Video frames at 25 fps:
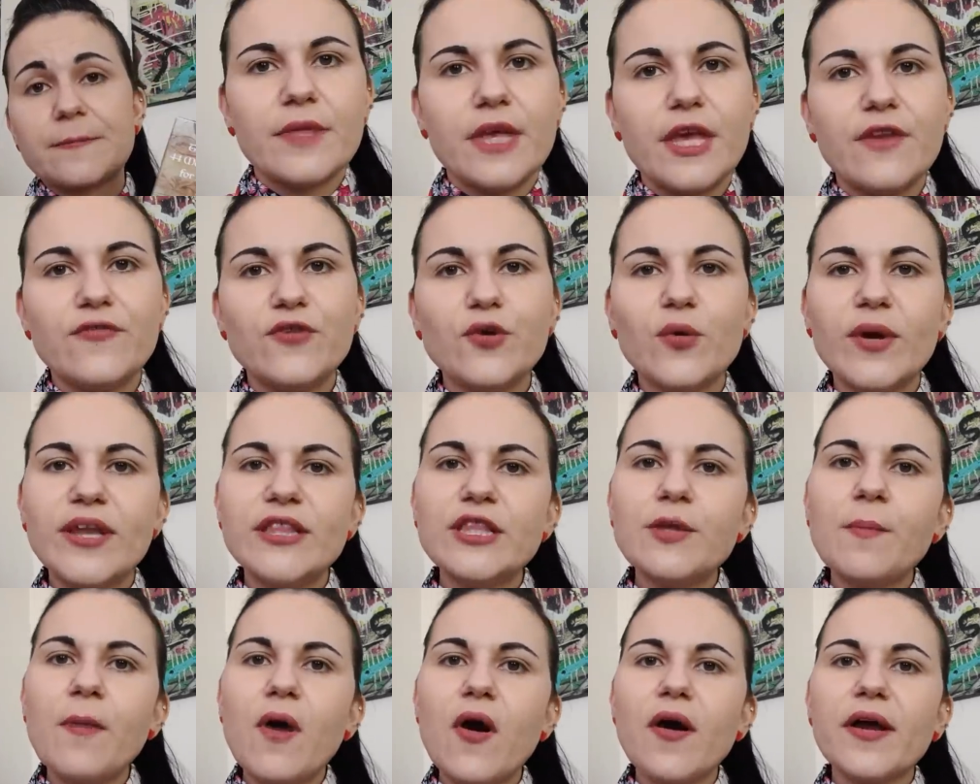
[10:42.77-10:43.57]
If you're in
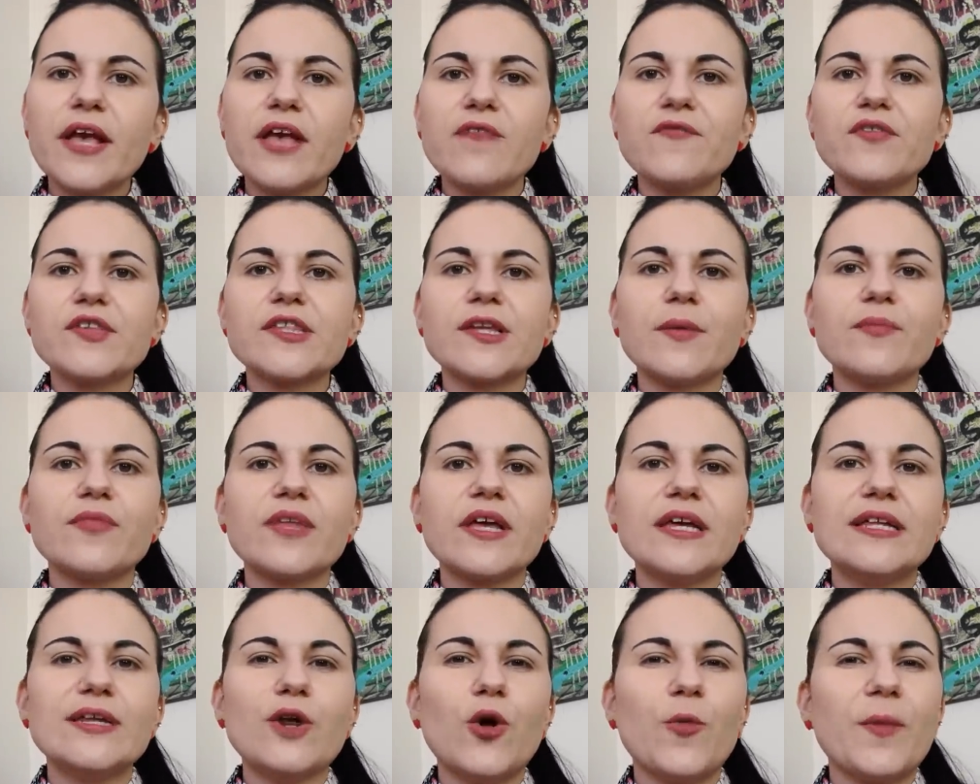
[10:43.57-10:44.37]
the market for
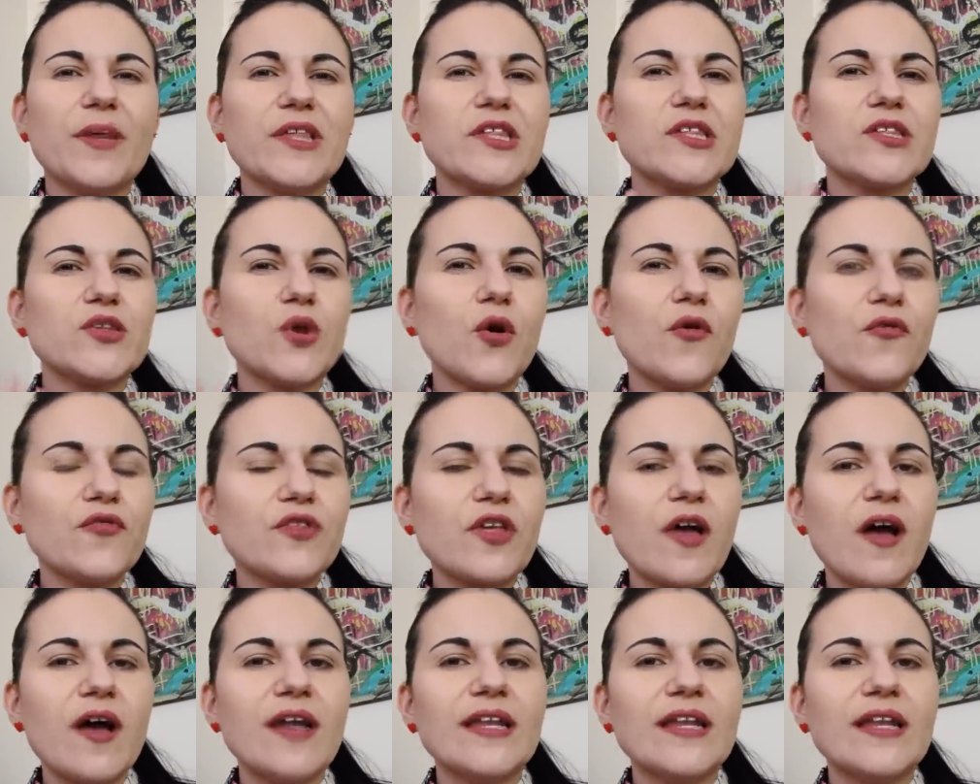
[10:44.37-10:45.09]
something a little bit softer,